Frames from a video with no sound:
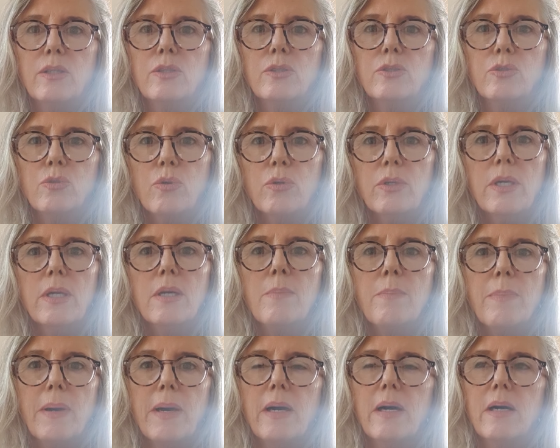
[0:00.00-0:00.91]
talking
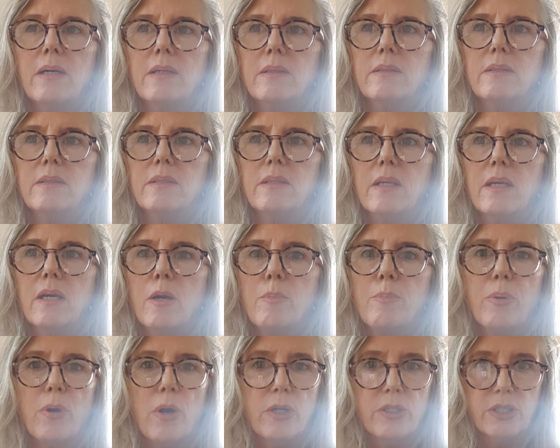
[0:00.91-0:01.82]
about a
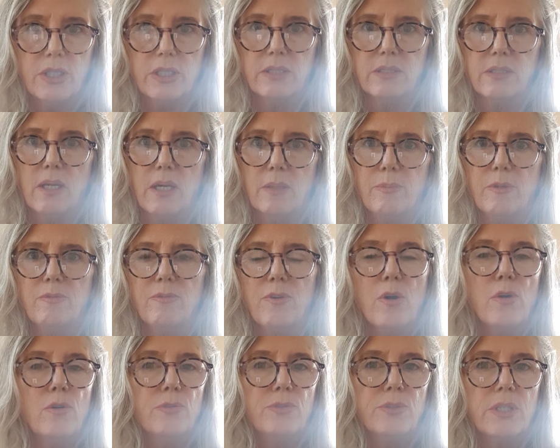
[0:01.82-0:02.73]
project I'm
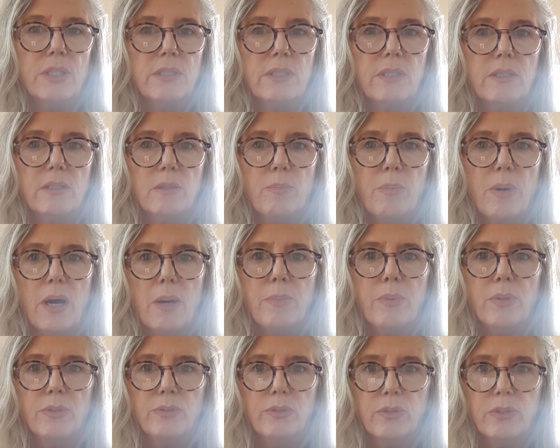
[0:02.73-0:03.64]
involved in
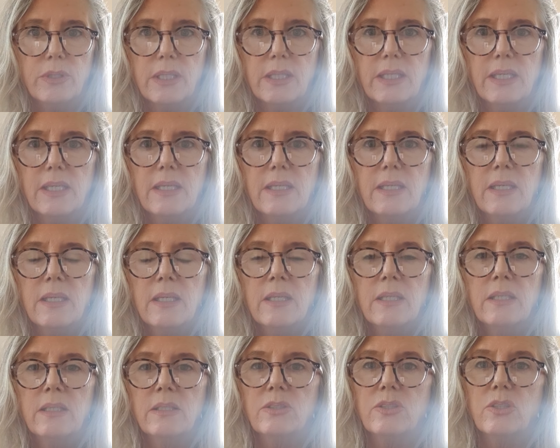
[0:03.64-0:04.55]
Papua New Guinea.
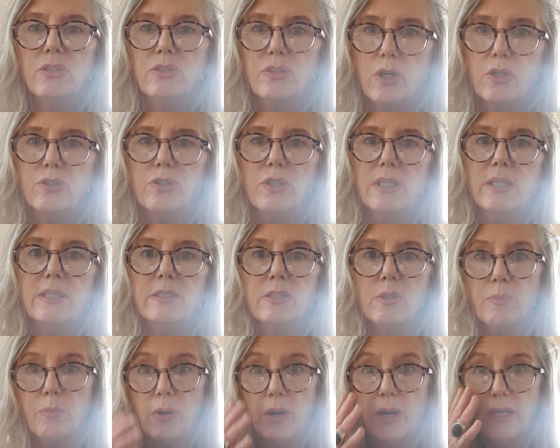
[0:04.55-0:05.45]
It's a social
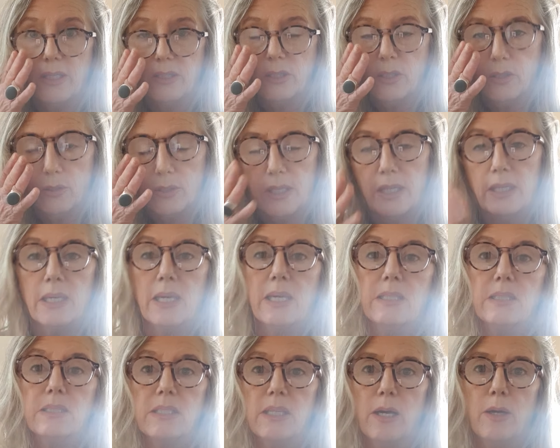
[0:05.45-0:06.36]
enterprise looking
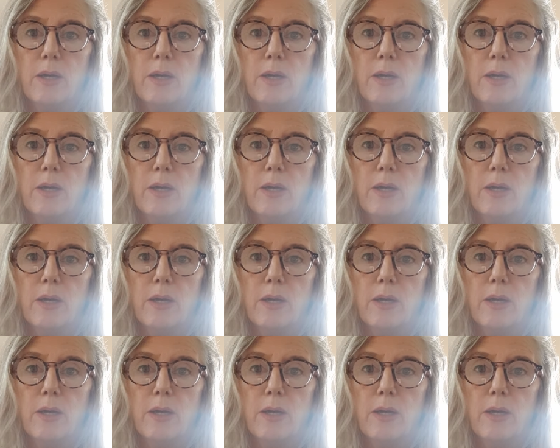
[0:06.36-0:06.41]
at